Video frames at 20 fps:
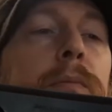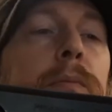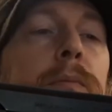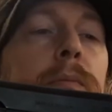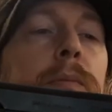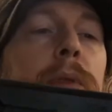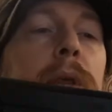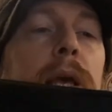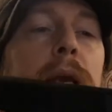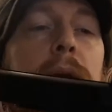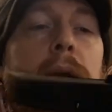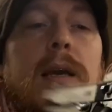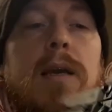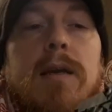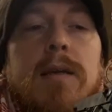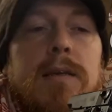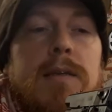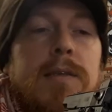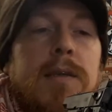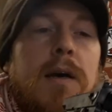The
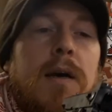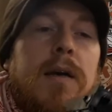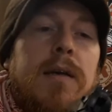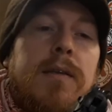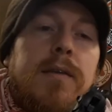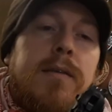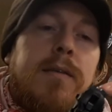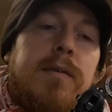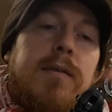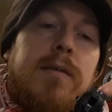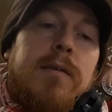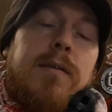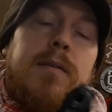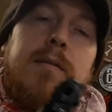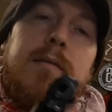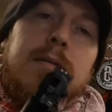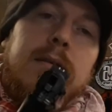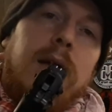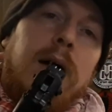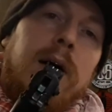sights
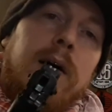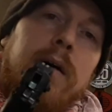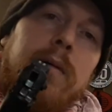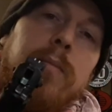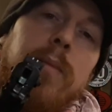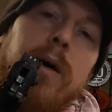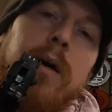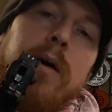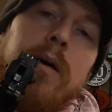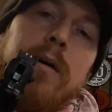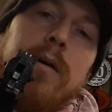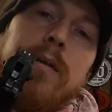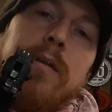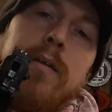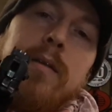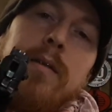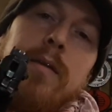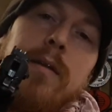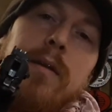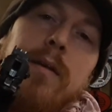are
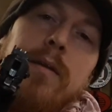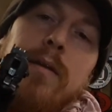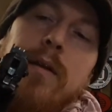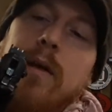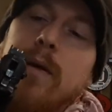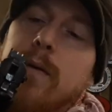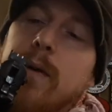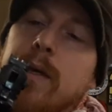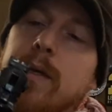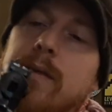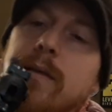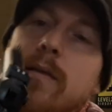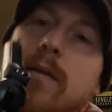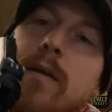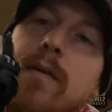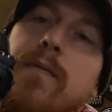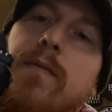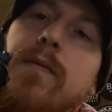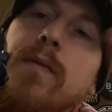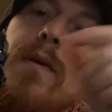marked. You'll notice
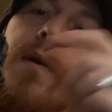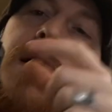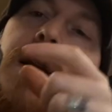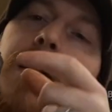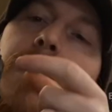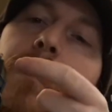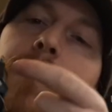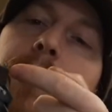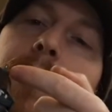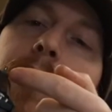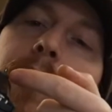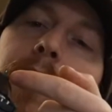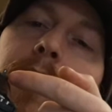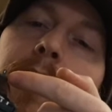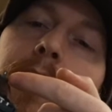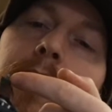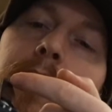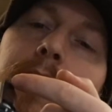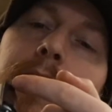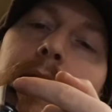they've got a little
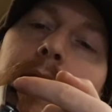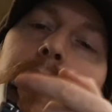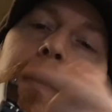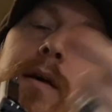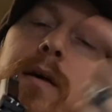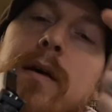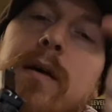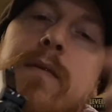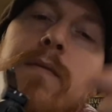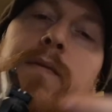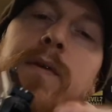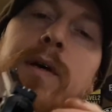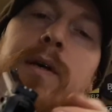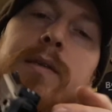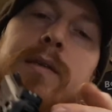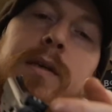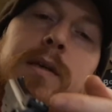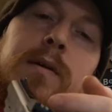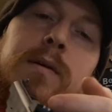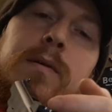
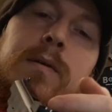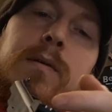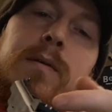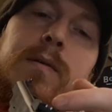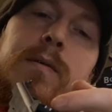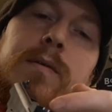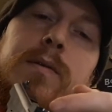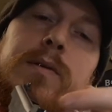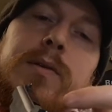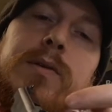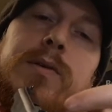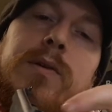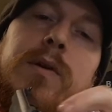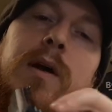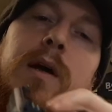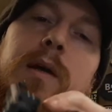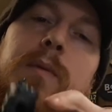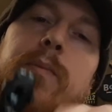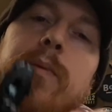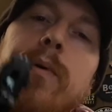vertical stripe